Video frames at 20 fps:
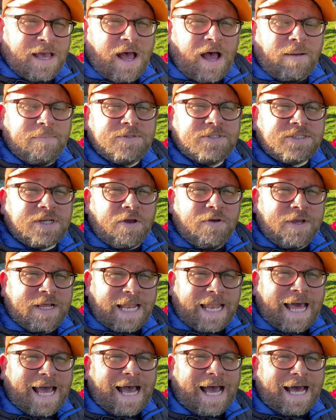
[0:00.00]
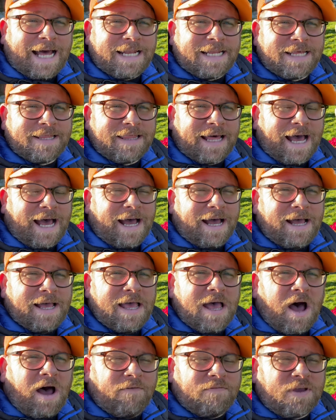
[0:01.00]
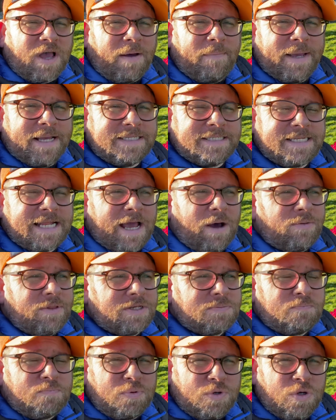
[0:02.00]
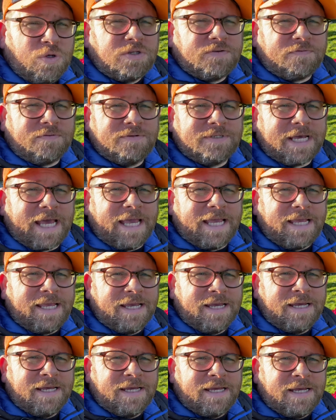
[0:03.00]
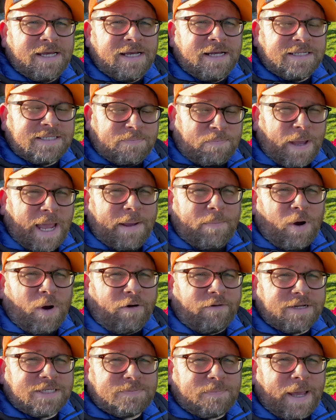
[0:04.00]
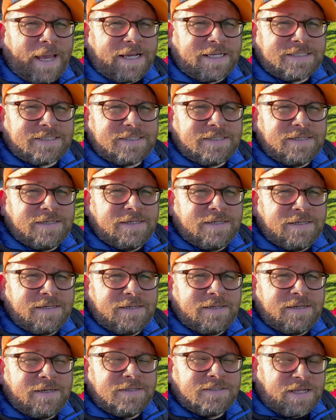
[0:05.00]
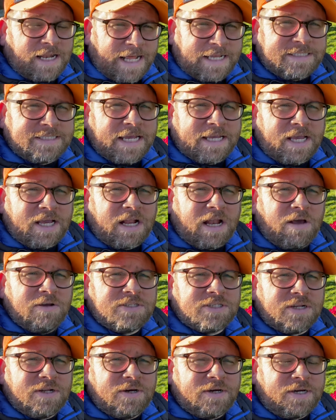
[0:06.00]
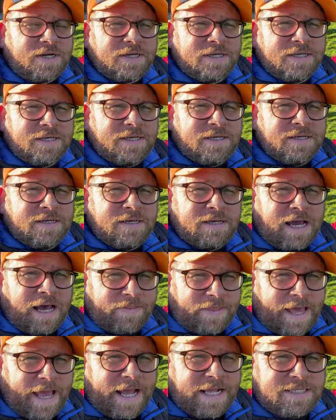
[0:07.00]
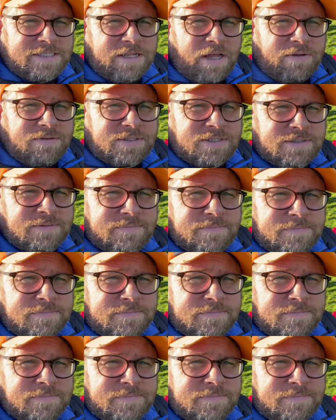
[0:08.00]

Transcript: I'm so glad that I've come here today on this beautiful day to pay my respects. So let's take a closer look at their headstones.